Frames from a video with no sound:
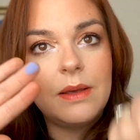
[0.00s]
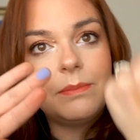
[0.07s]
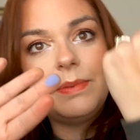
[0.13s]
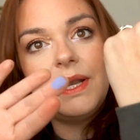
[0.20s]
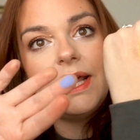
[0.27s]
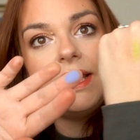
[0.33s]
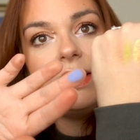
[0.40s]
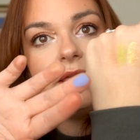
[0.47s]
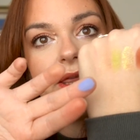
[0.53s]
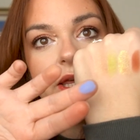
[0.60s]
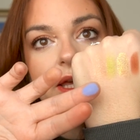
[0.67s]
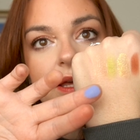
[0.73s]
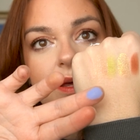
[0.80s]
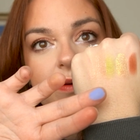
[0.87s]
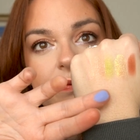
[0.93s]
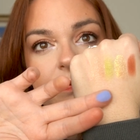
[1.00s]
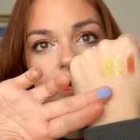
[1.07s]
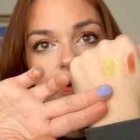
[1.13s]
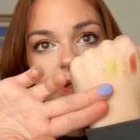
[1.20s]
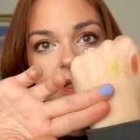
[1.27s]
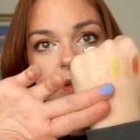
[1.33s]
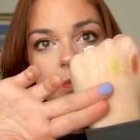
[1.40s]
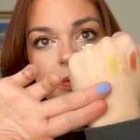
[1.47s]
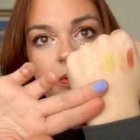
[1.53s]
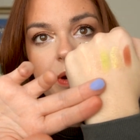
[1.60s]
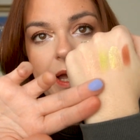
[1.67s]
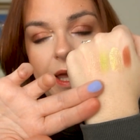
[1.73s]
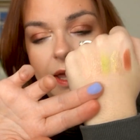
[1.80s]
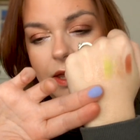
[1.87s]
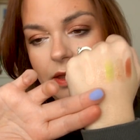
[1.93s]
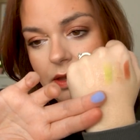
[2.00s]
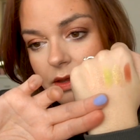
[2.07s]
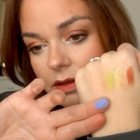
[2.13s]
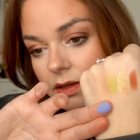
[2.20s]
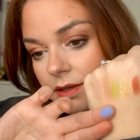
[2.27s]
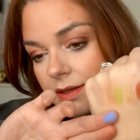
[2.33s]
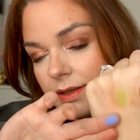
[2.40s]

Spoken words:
But I think for spring,